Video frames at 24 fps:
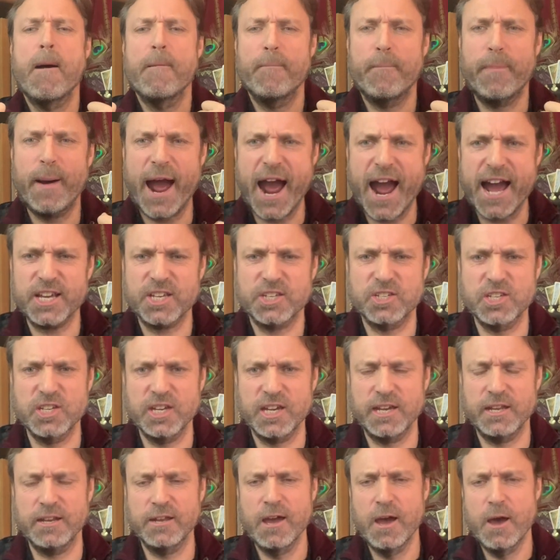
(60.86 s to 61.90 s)

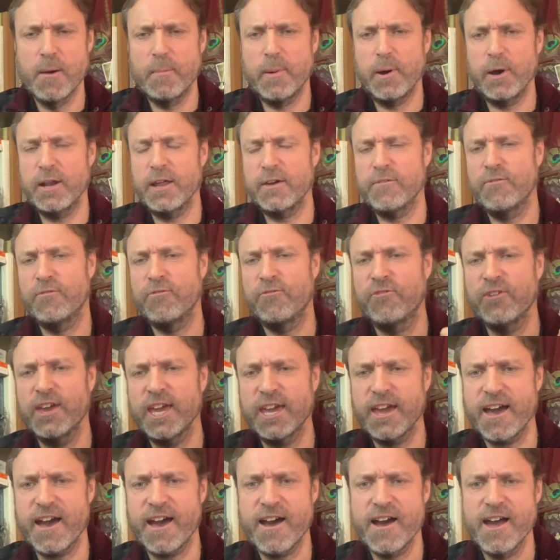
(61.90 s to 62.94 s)
passion, full of
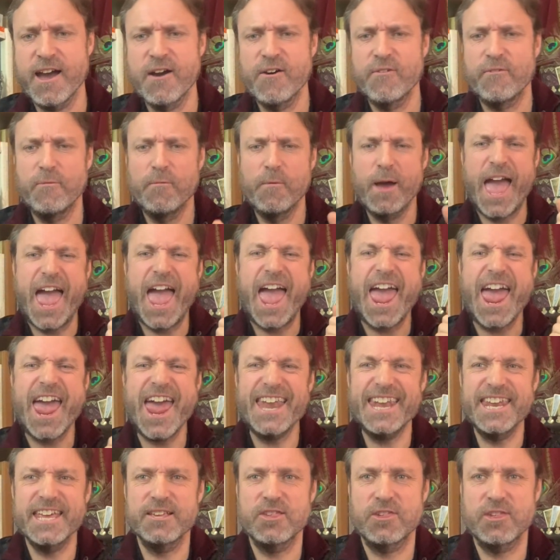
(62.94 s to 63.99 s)
vigor,
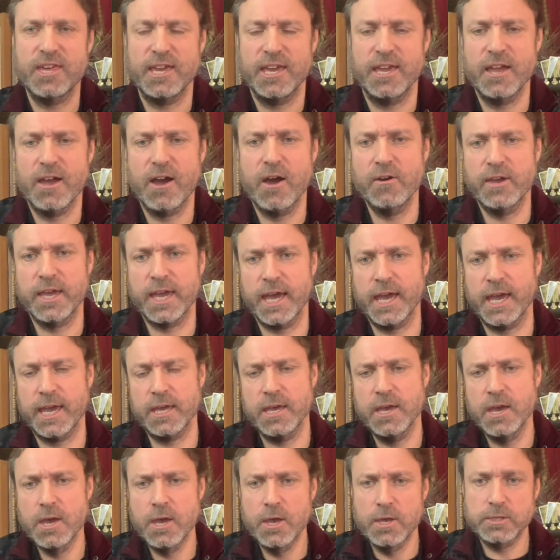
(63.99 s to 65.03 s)
energy,
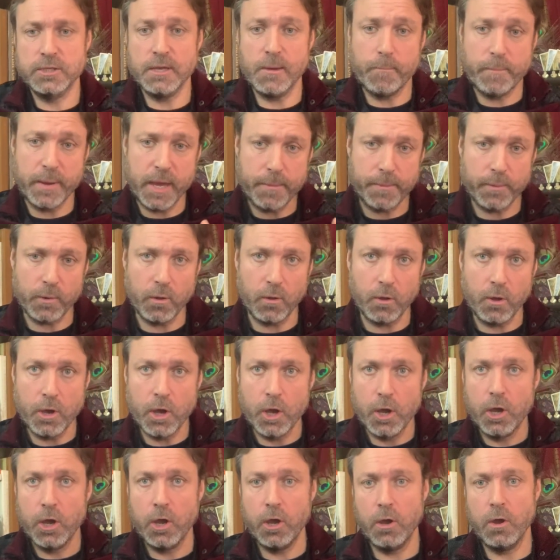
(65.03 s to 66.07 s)
okay? So people
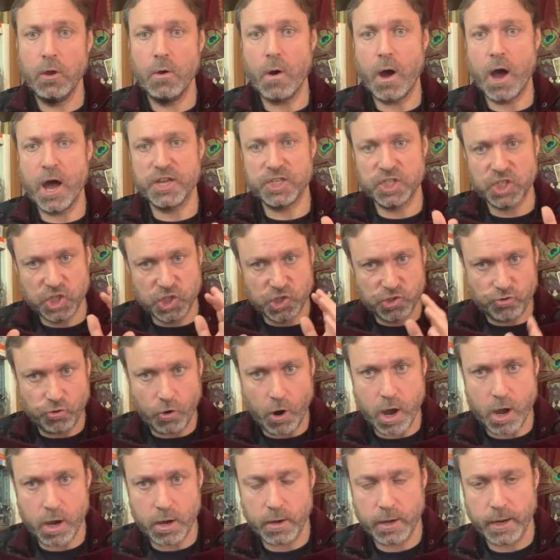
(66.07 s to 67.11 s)
who are
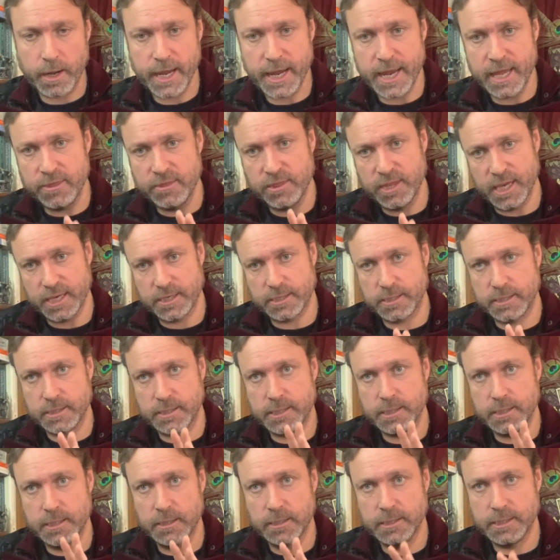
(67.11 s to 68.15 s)
strong in this
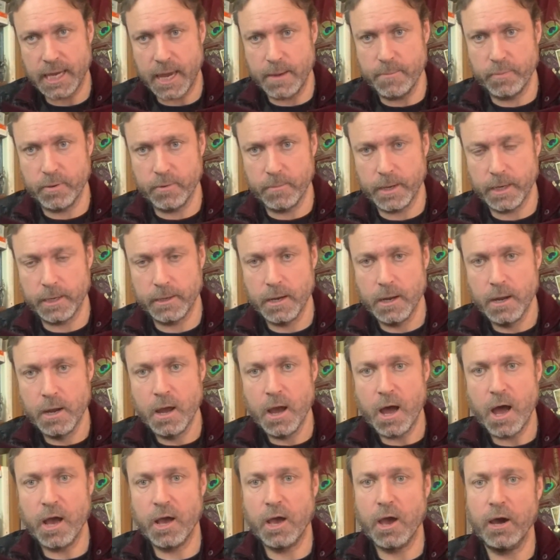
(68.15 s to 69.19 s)
temperament
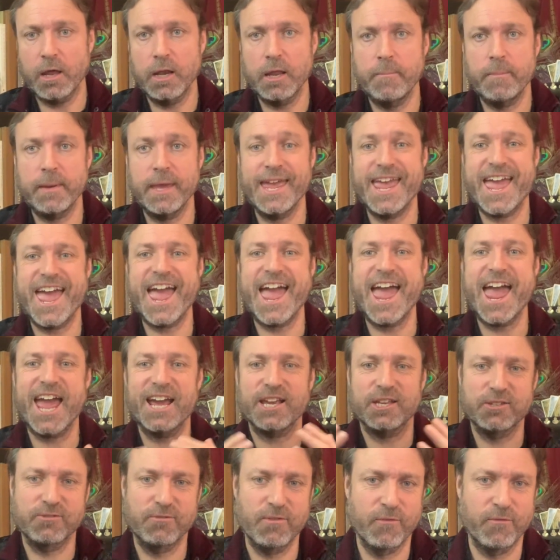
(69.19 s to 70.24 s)
are going to be
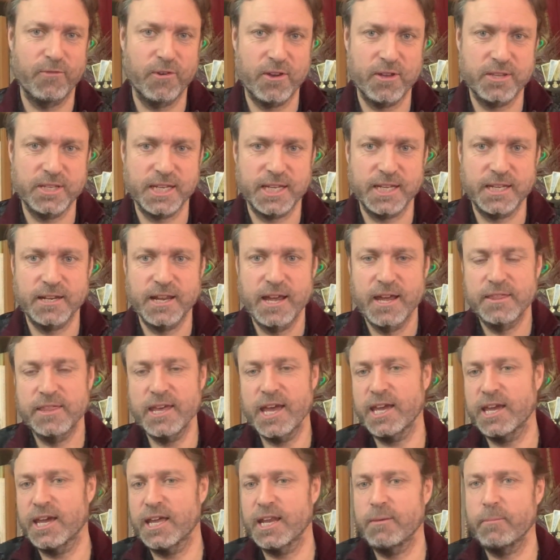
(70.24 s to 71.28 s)
extroverted.
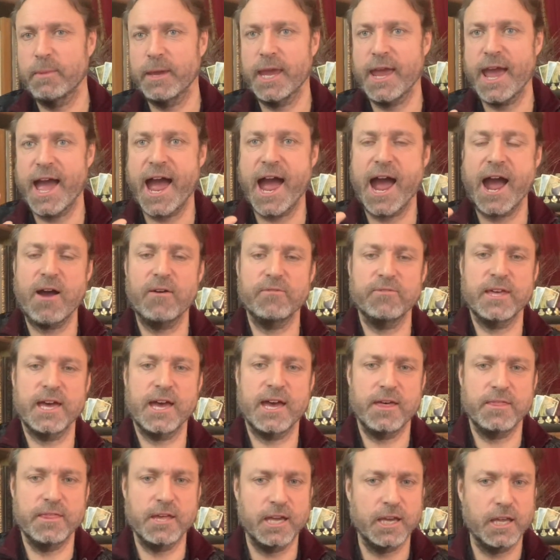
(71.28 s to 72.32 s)
They're going to be out
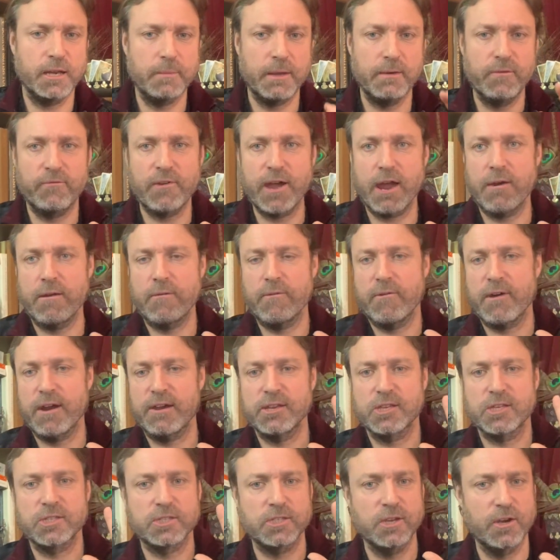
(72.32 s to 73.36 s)
there. They're going to be very,
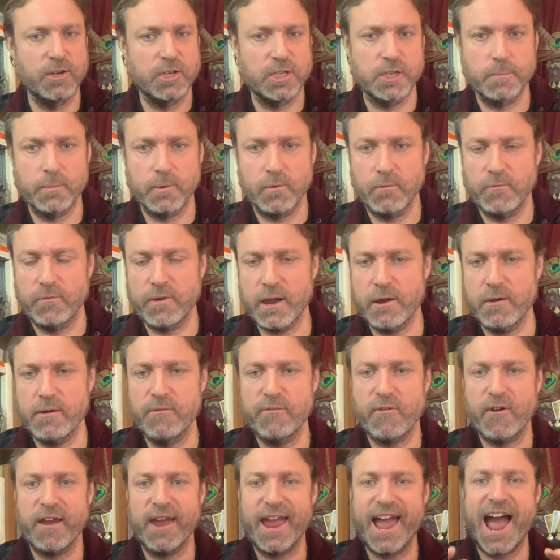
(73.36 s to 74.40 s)
very sociable, very,
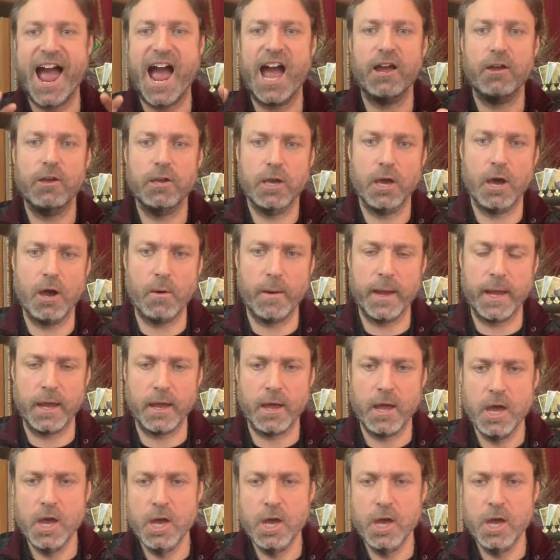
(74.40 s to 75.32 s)
very outgoing,